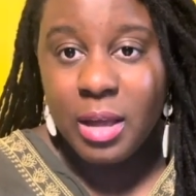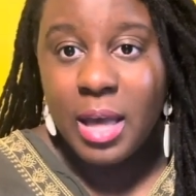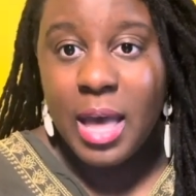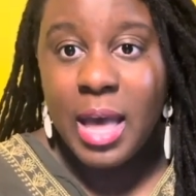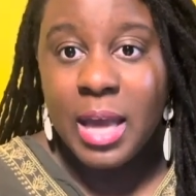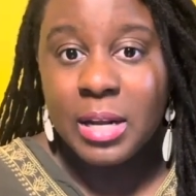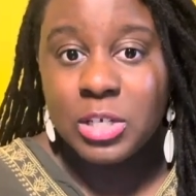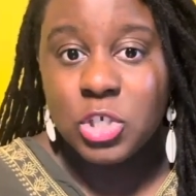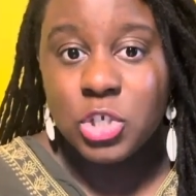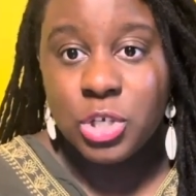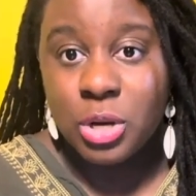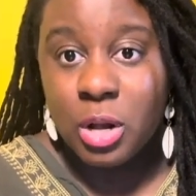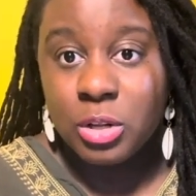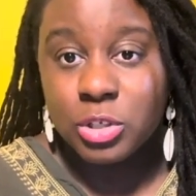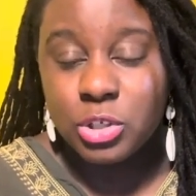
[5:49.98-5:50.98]
and she
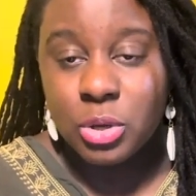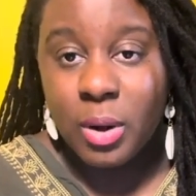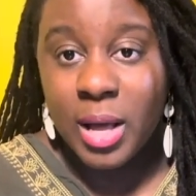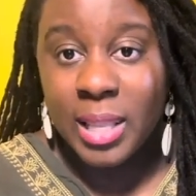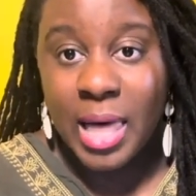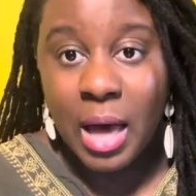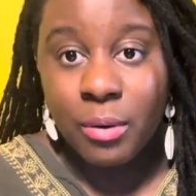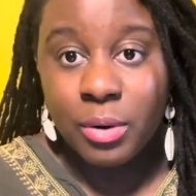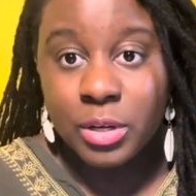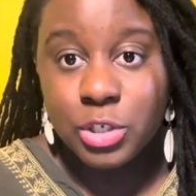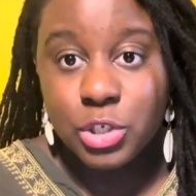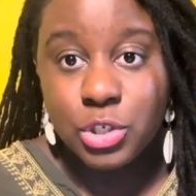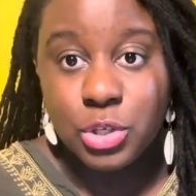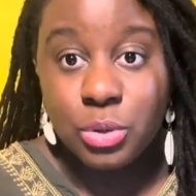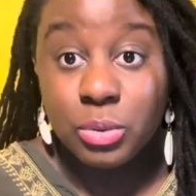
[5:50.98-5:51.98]
also allowed
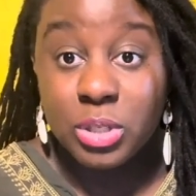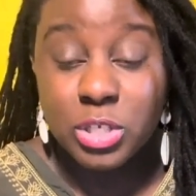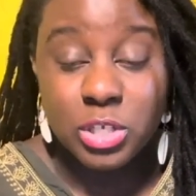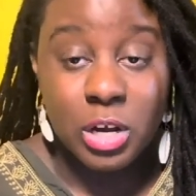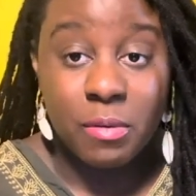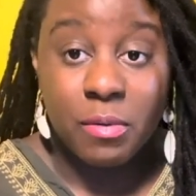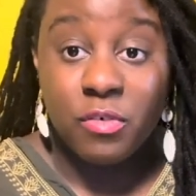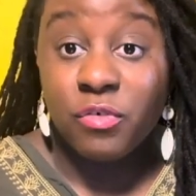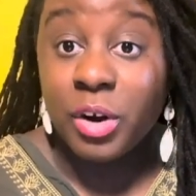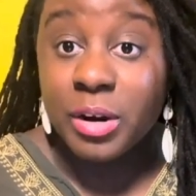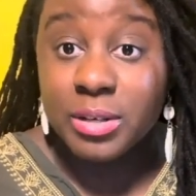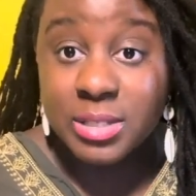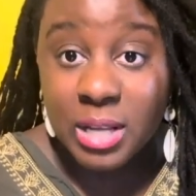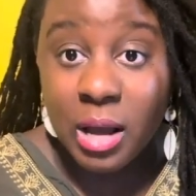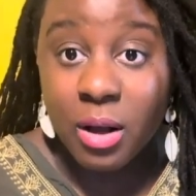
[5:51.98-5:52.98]
us to discover it for
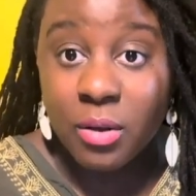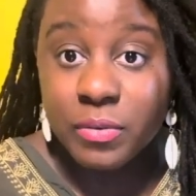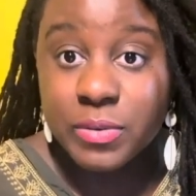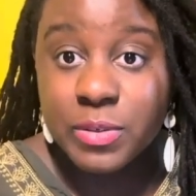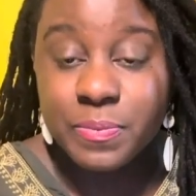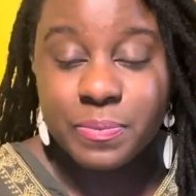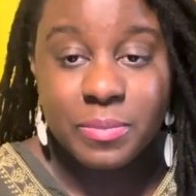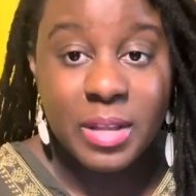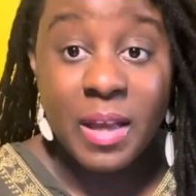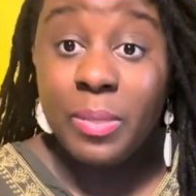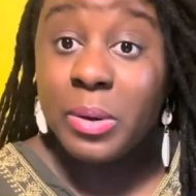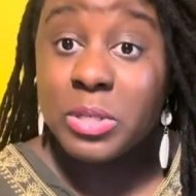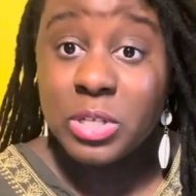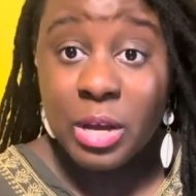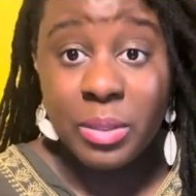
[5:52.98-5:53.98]
ourselves. And
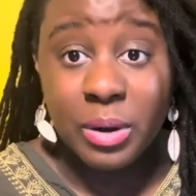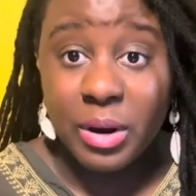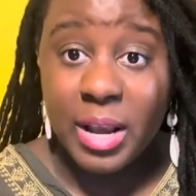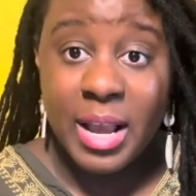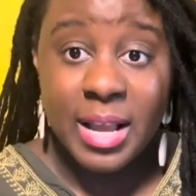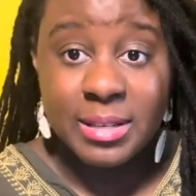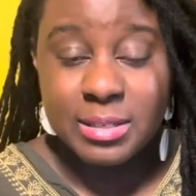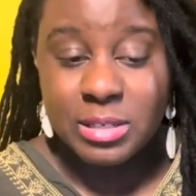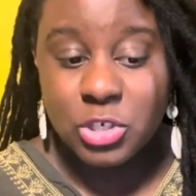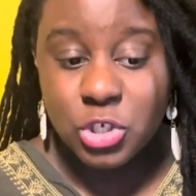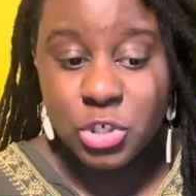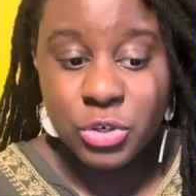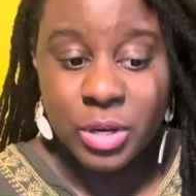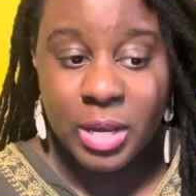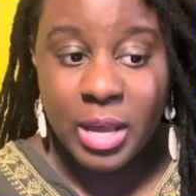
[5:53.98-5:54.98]
there's other
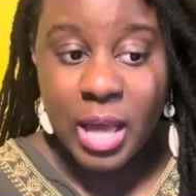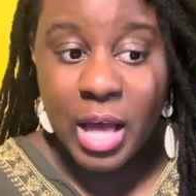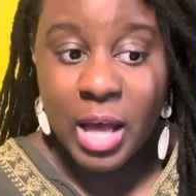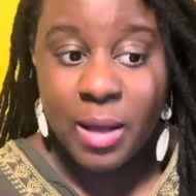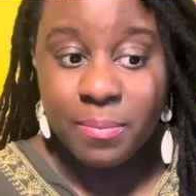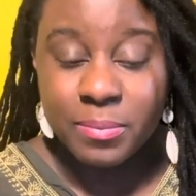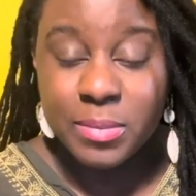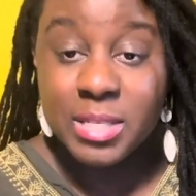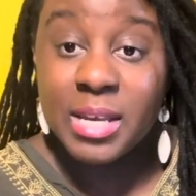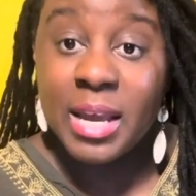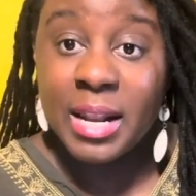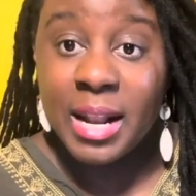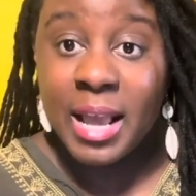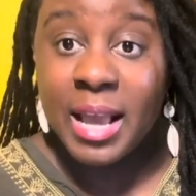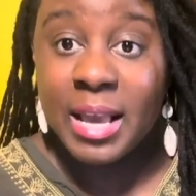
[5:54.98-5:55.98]
ancestry
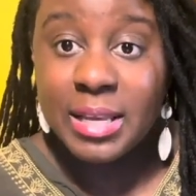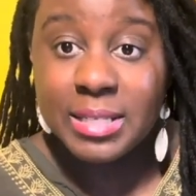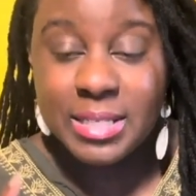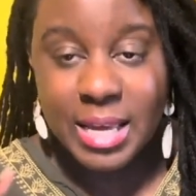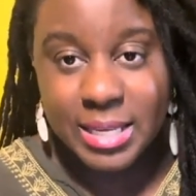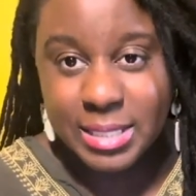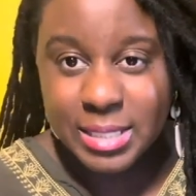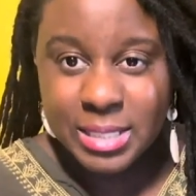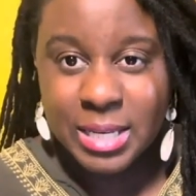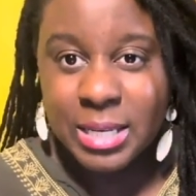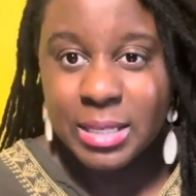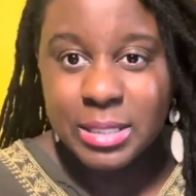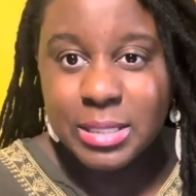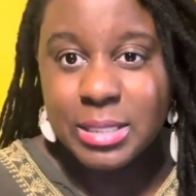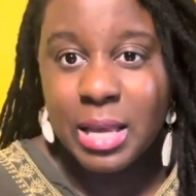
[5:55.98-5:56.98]
DNA
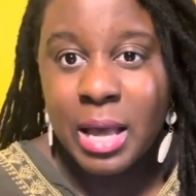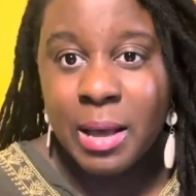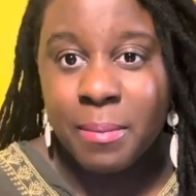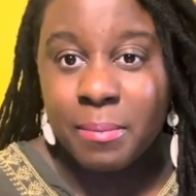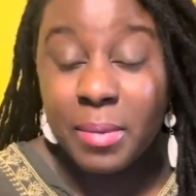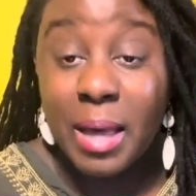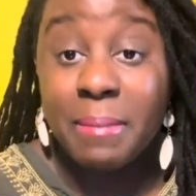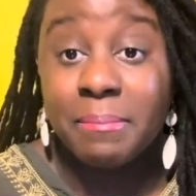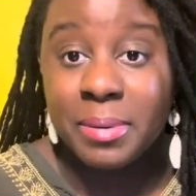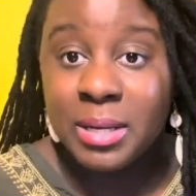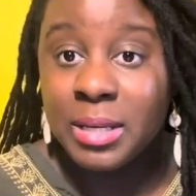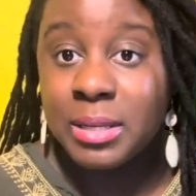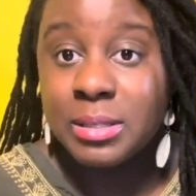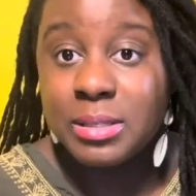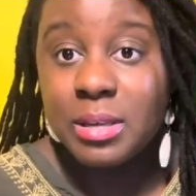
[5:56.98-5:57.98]
testings
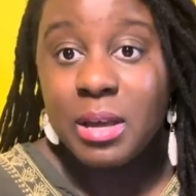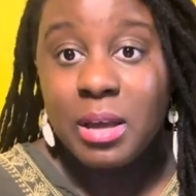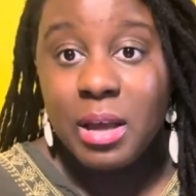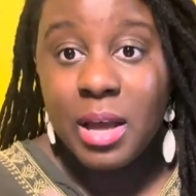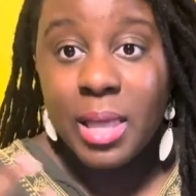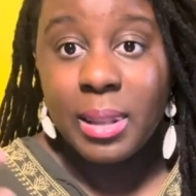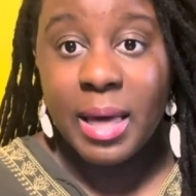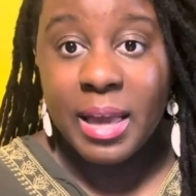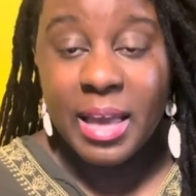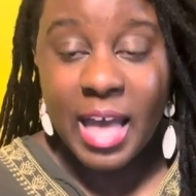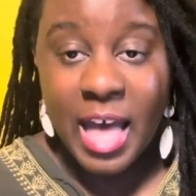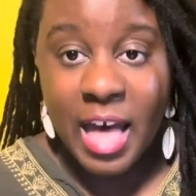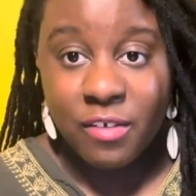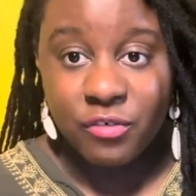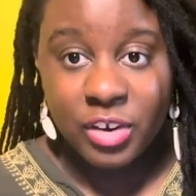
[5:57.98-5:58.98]
companies like
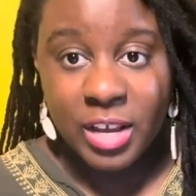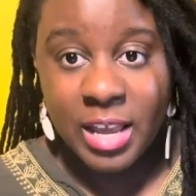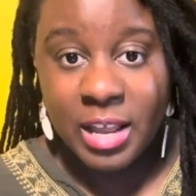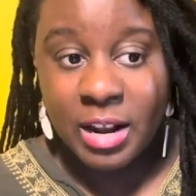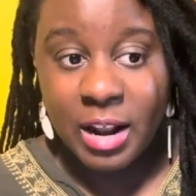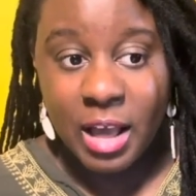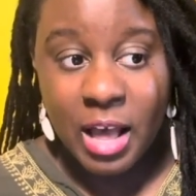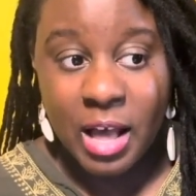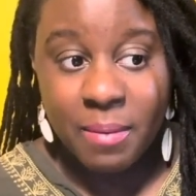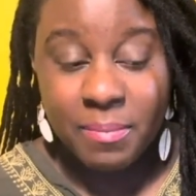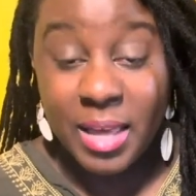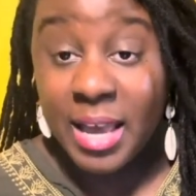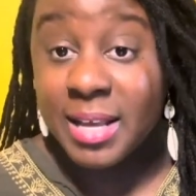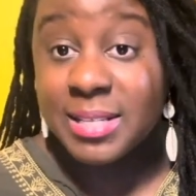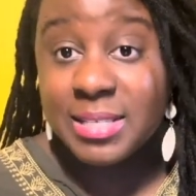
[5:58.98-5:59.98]
African
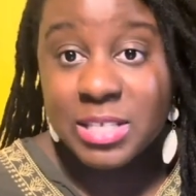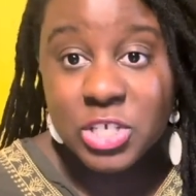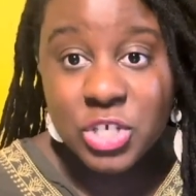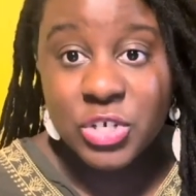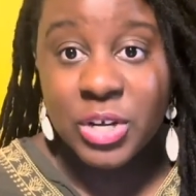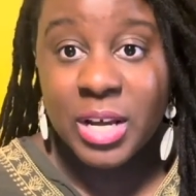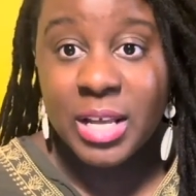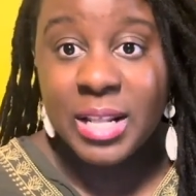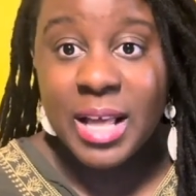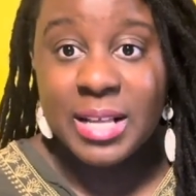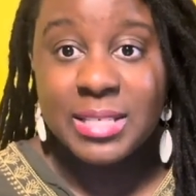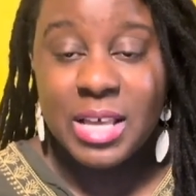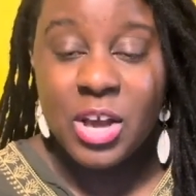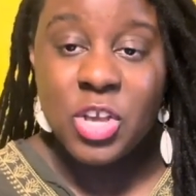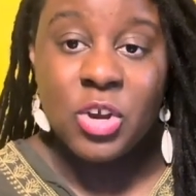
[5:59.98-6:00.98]
Ancestry. That's
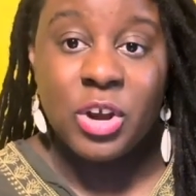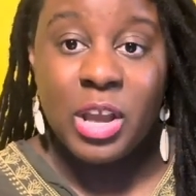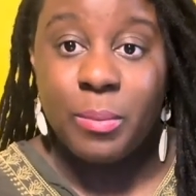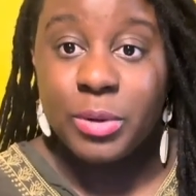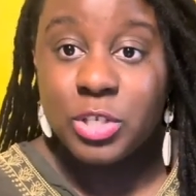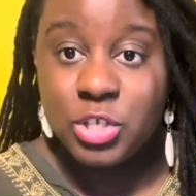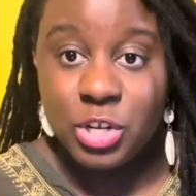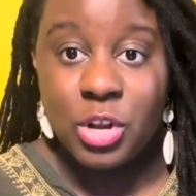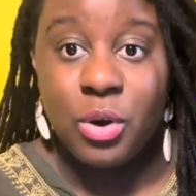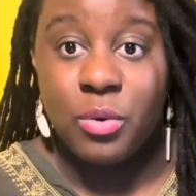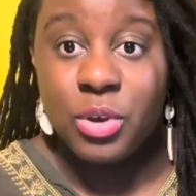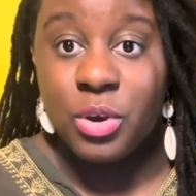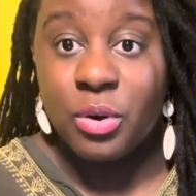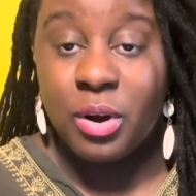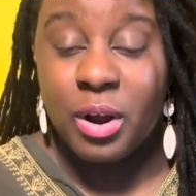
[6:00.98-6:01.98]
how you're able to know
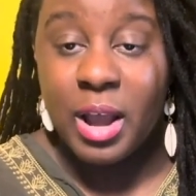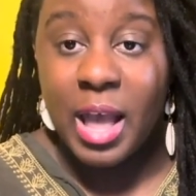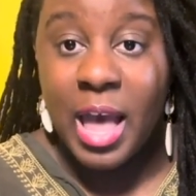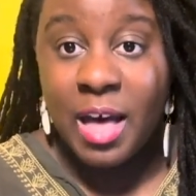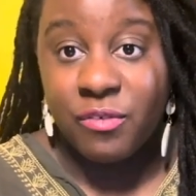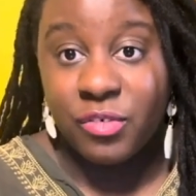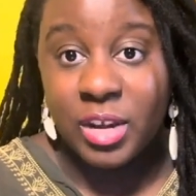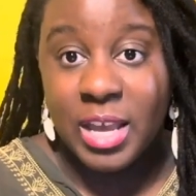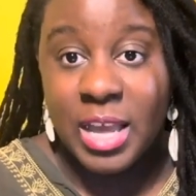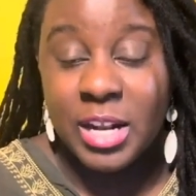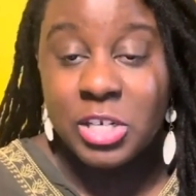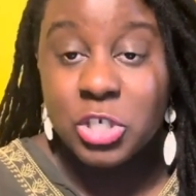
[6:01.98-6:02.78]
your African